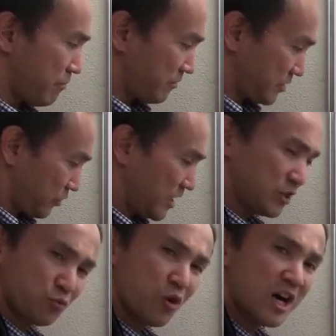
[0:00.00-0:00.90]
So this
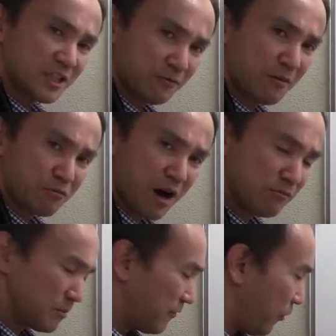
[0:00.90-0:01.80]
was from problem
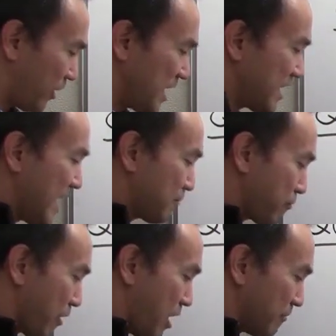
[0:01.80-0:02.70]
number 4. In that
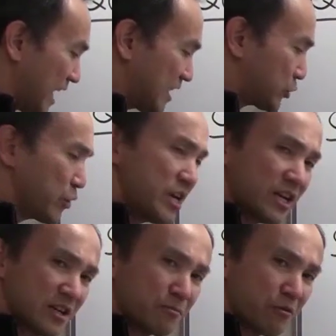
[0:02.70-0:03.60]
problem, I treated
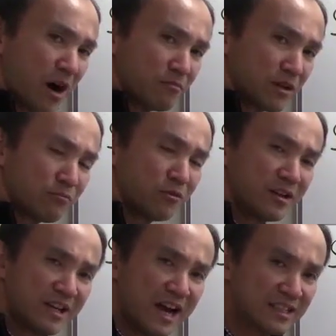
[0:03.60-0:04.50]
the problem
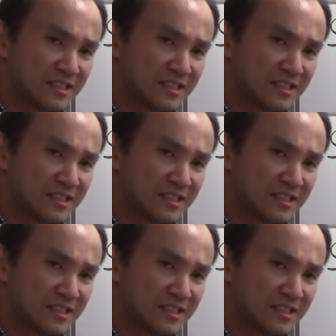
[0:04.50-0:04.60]
completely as